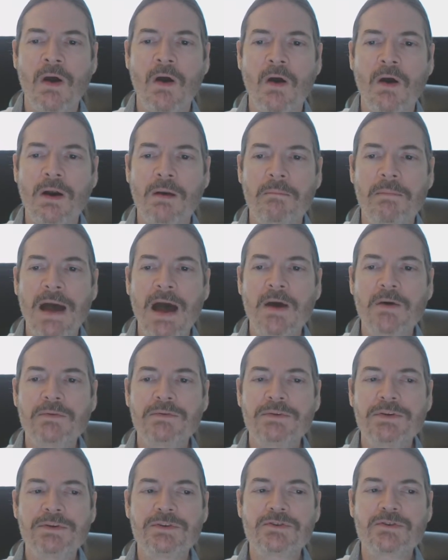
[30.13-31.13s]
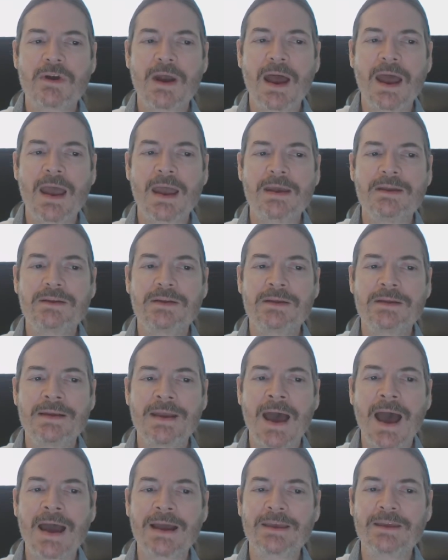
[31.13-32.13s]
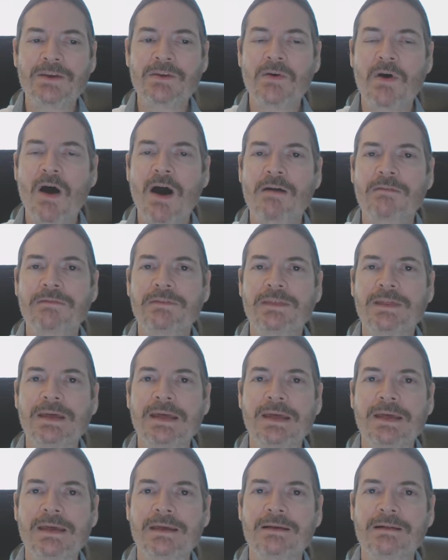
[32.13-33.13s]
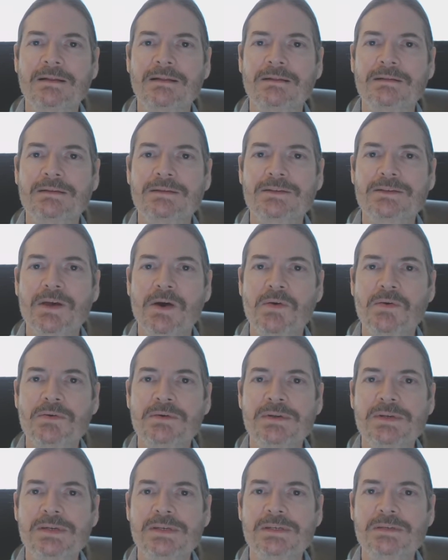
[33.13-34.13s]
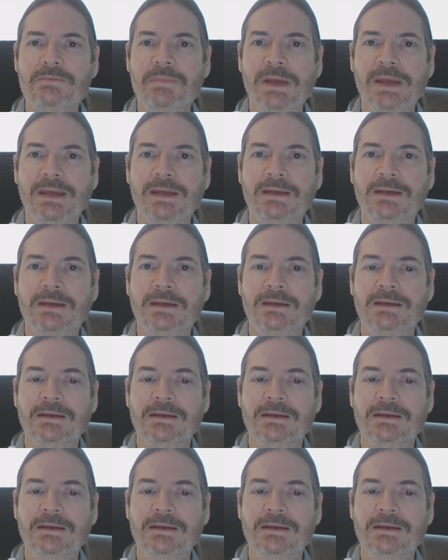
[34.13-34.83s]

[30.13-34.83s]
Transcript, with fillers: are about to try to knock you off the hill, so to speak.